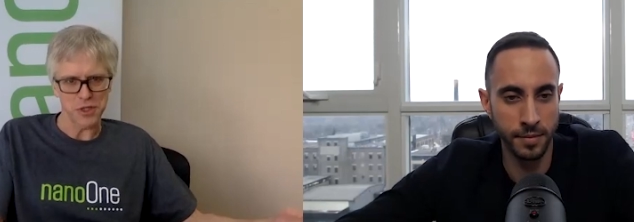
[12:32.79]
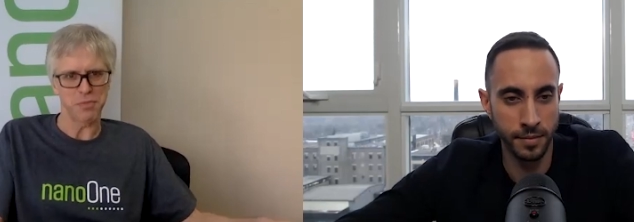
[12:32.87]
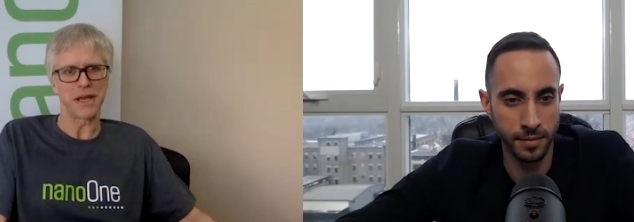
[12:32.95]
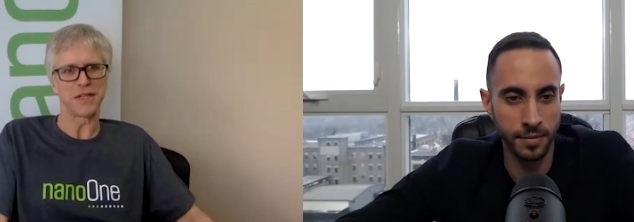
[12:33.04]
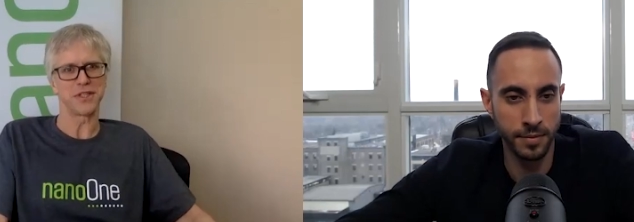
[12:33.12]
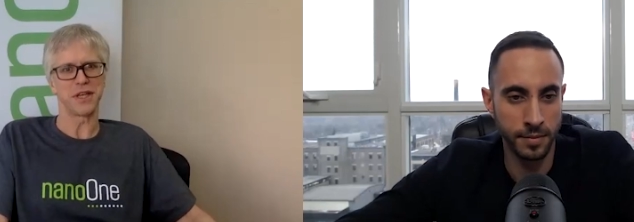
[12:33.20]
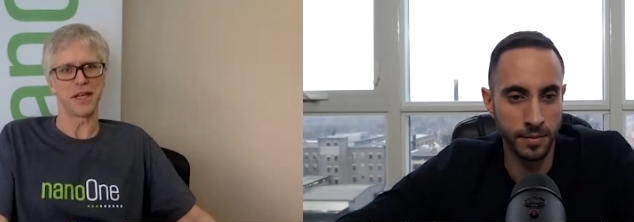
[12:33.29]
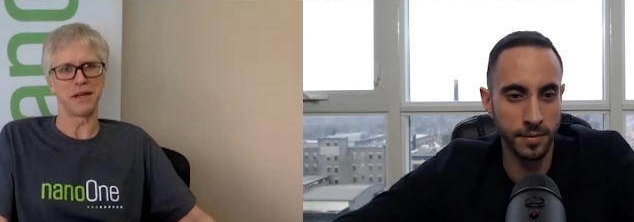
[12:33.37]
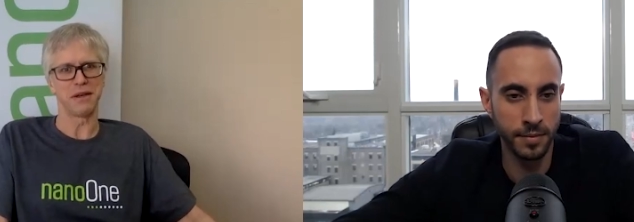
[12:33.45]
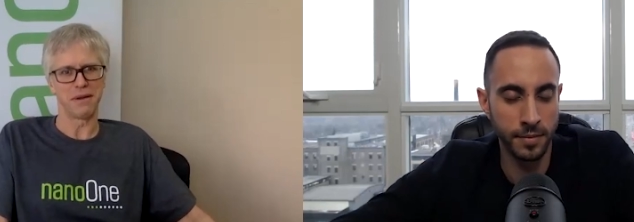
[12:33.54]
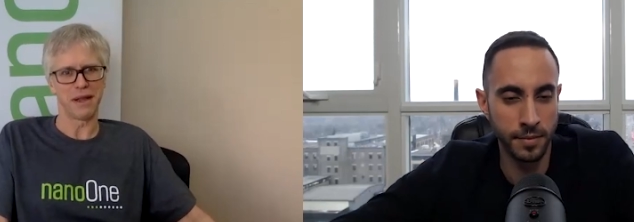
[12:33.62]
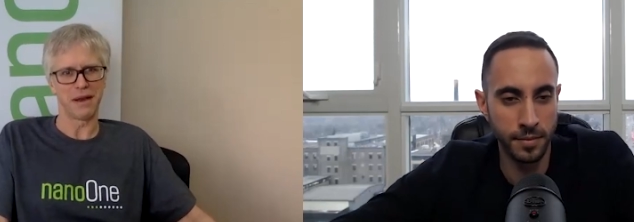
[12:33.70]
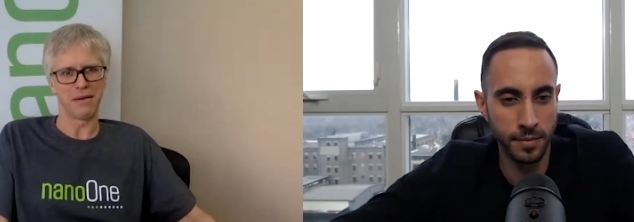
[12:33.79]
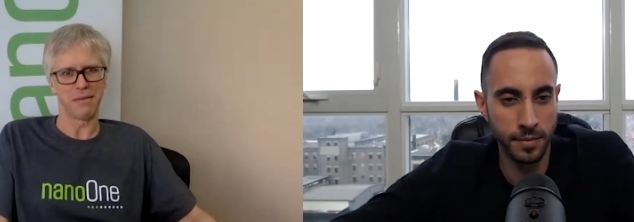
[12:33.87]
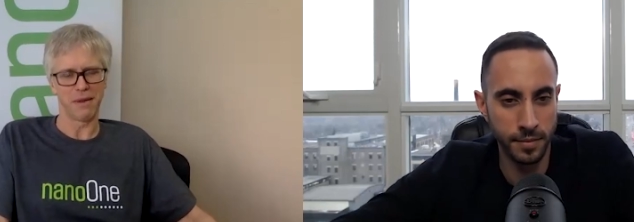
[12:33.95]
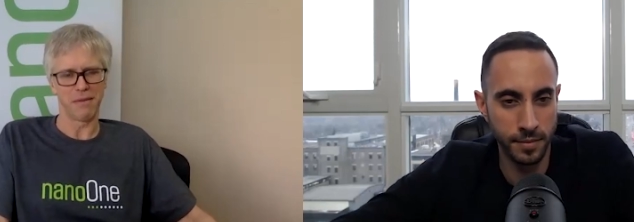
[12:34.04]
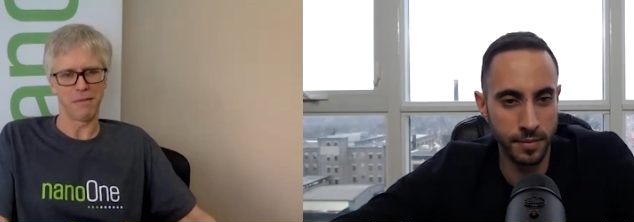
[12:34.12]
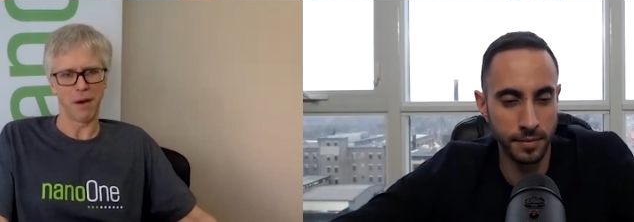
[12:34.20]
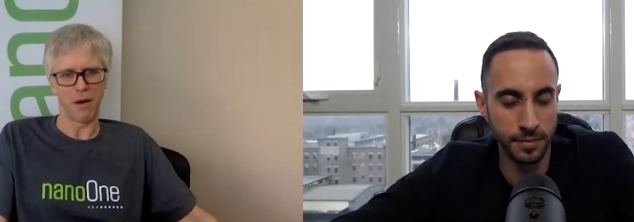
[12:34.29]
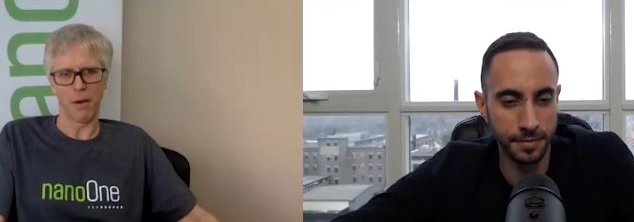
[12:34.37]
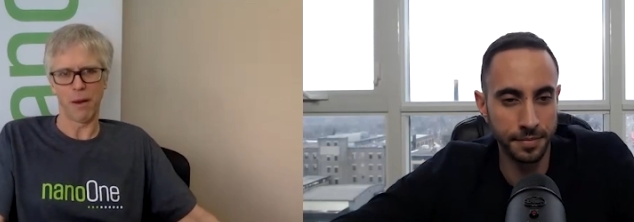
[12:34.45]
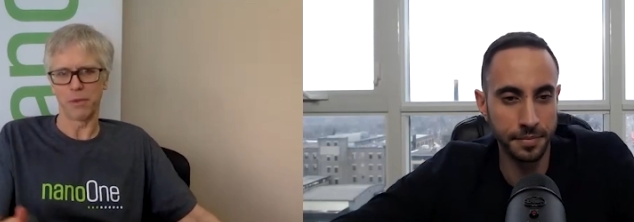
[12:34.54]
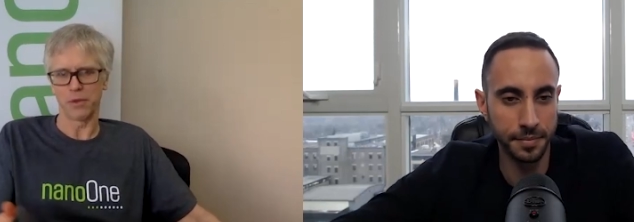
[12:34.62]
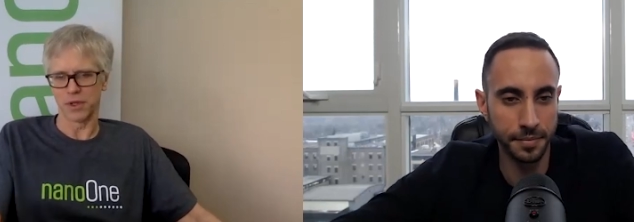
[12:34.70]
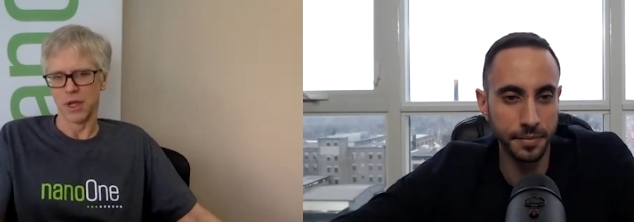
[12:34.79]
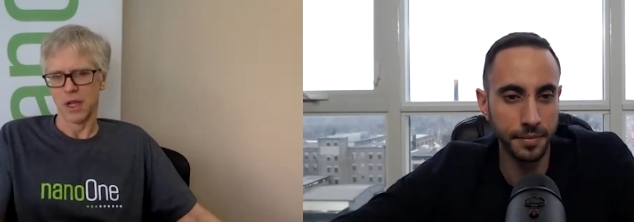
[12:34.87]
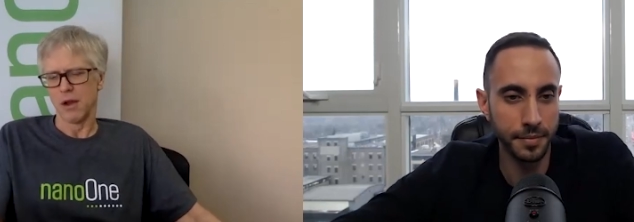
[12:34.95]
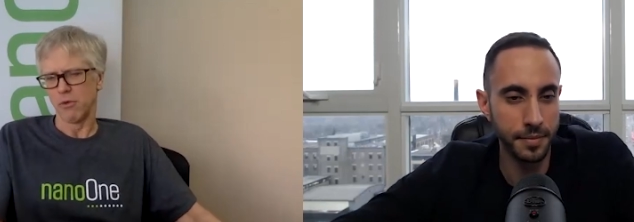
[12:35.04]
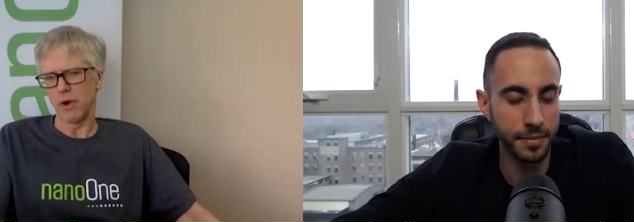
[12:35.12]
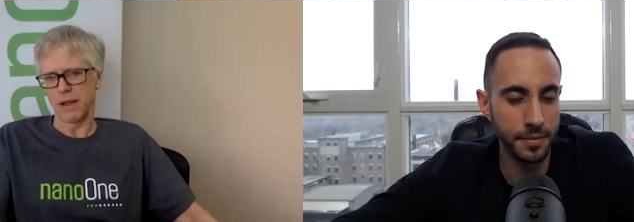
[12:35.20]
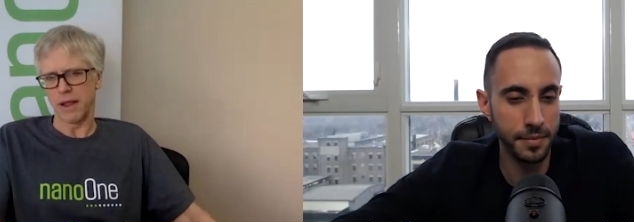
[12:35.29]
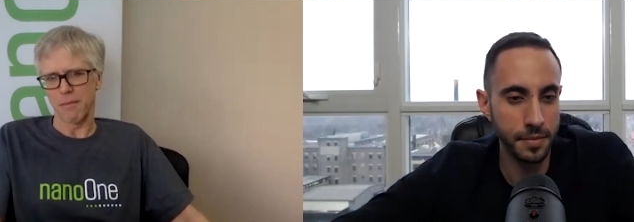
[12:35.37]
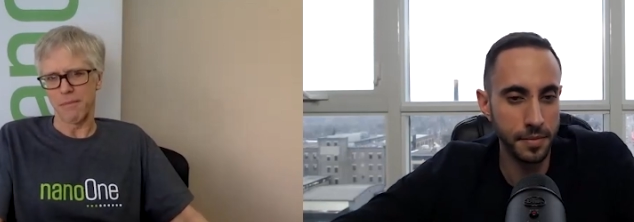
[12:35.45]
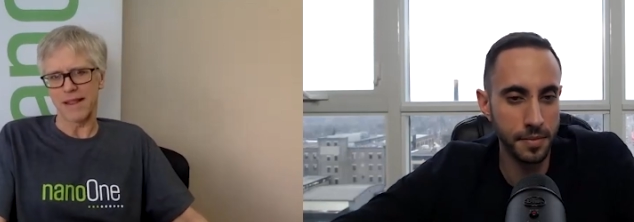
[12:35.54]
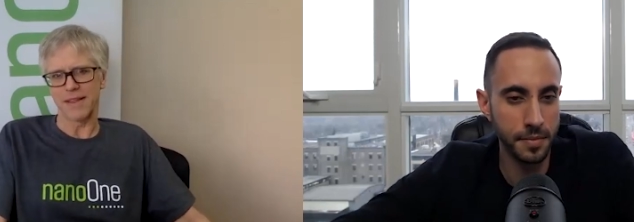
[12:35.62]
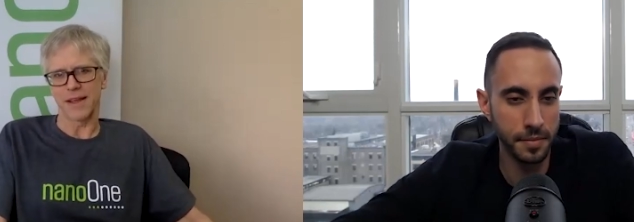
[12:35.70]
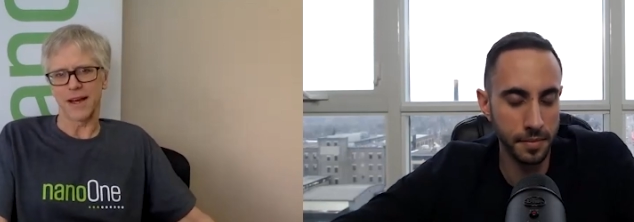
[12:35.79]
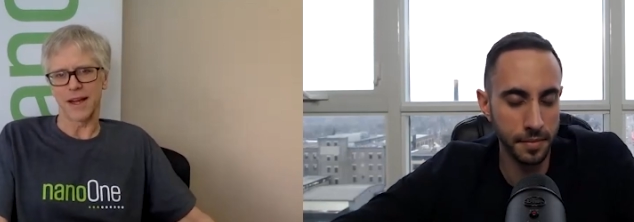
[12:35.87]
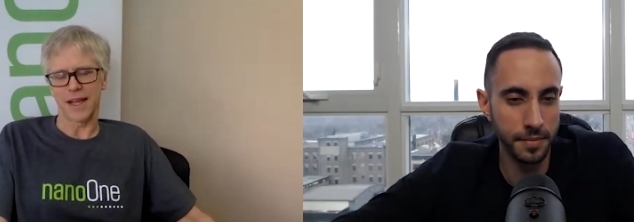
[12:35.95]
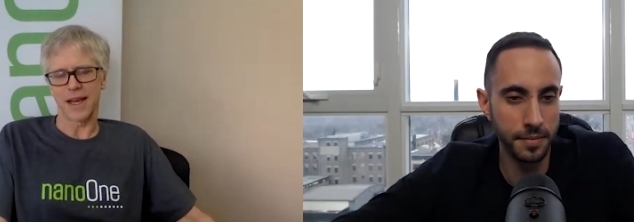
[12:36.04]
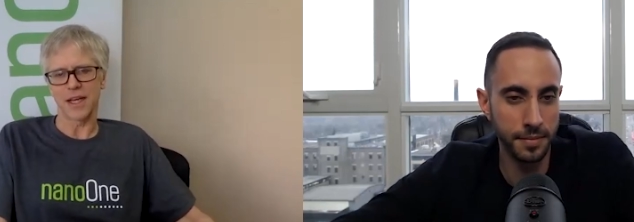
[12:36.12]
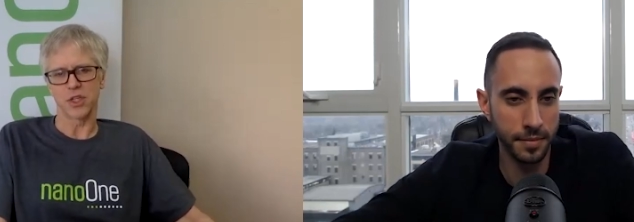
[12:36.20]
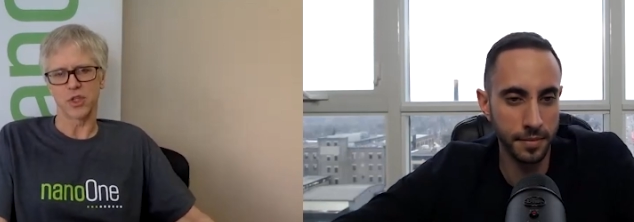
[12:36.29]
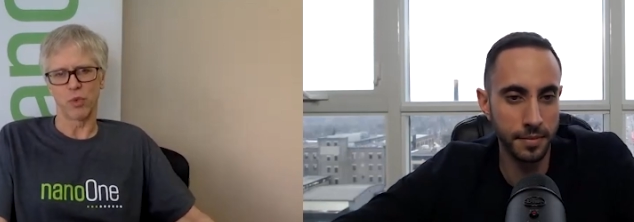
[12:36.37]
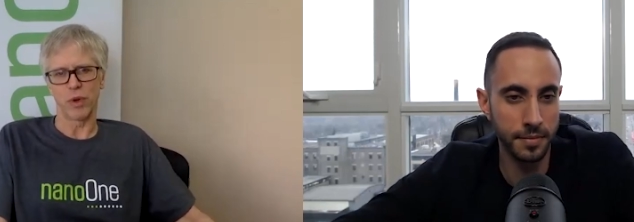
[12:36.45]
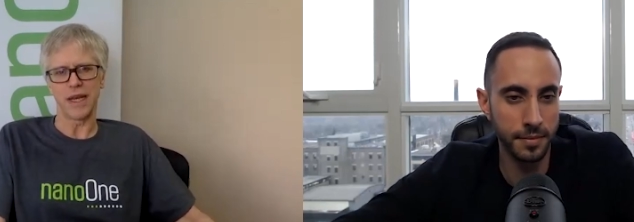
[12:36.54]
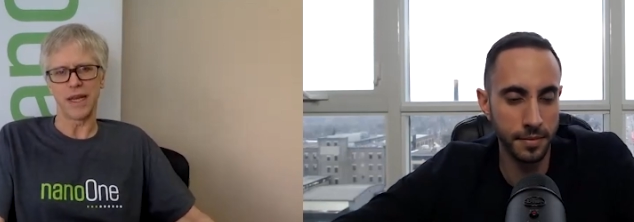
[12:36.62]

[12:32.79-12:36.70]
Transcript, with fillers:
Speaker 1: space and, and, and, are able to really kind of make the kind of connections we